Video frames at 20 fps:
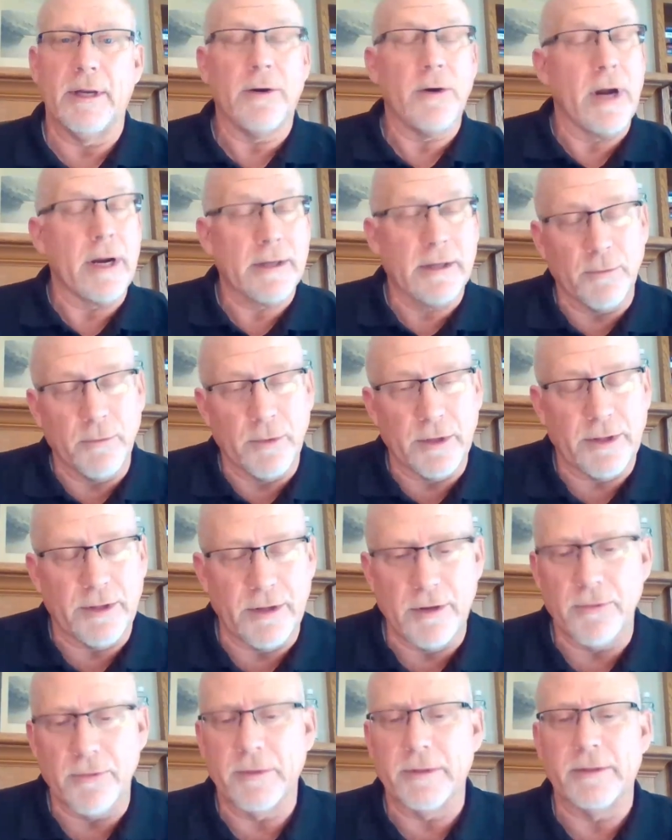interacting
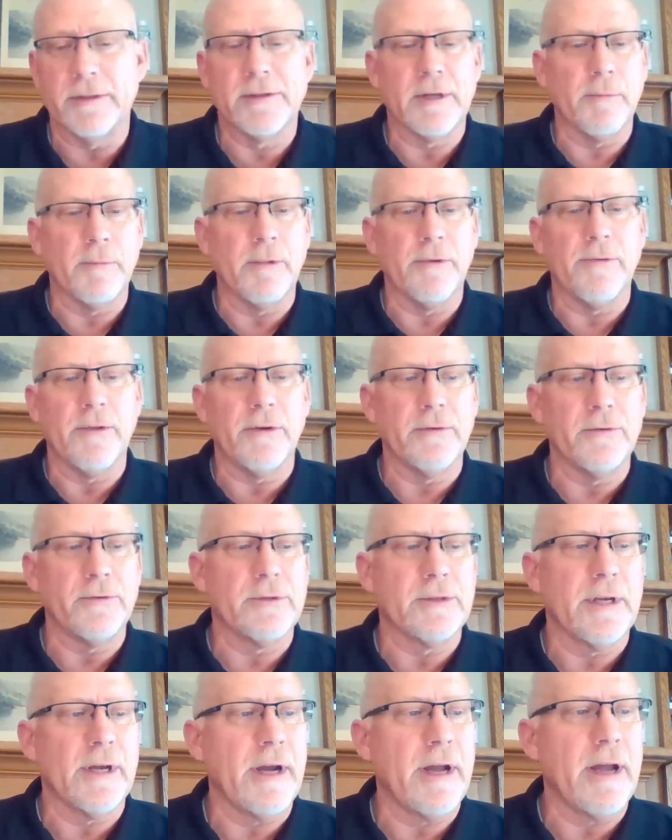with you on some of
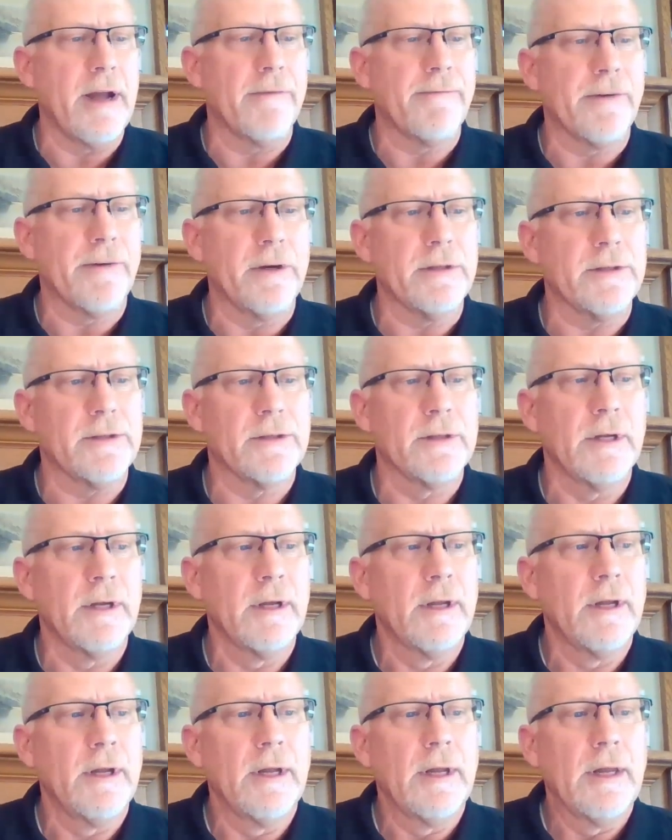those uh, efforts.
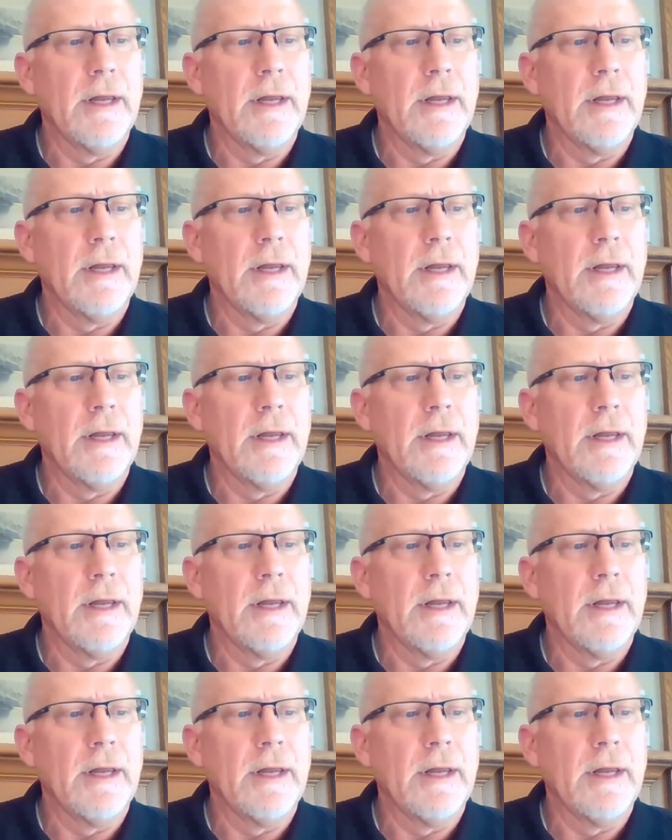